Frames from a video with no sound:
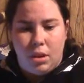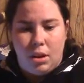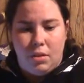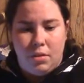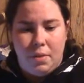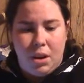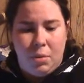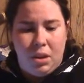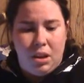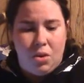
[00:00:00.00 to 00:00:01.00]
I also find it
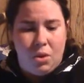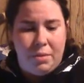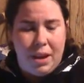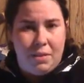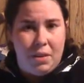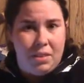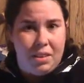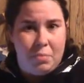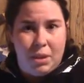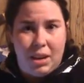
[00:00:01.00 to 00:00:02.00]
really awkward if I ever have to
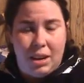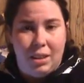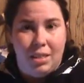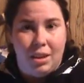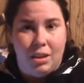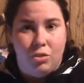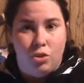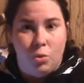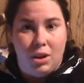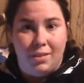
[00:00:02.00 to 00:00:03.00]
explain anything
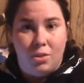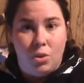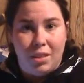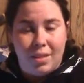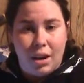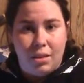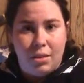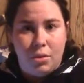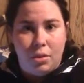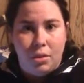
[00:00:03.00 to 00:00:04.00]
to any students that I
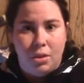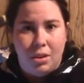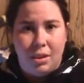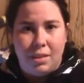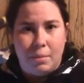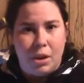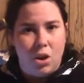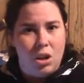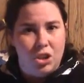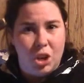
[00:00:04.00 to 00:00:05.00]
tutor. Because at my
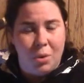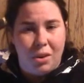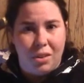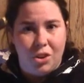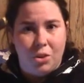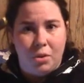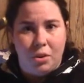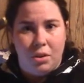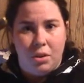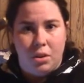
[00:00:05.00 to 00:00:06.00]
college, I work as a
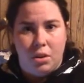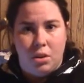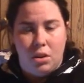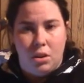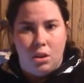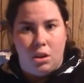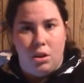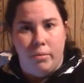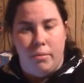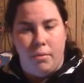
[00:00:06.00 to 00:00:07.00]
tutor.
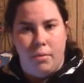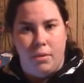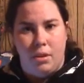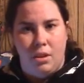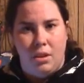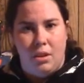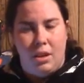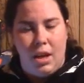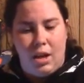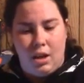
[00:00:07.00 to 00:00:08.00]

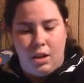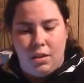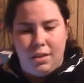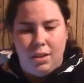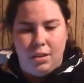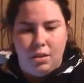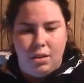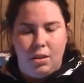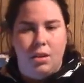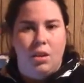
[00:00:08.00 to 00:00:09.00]
Um, and
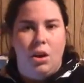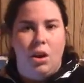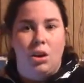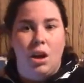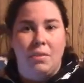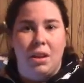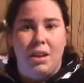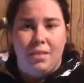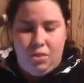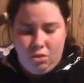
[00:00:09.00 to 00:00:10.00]
a lot of it
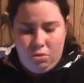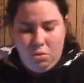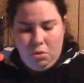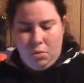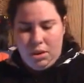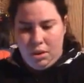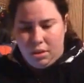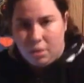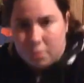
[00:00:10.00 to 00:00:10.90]
has to do with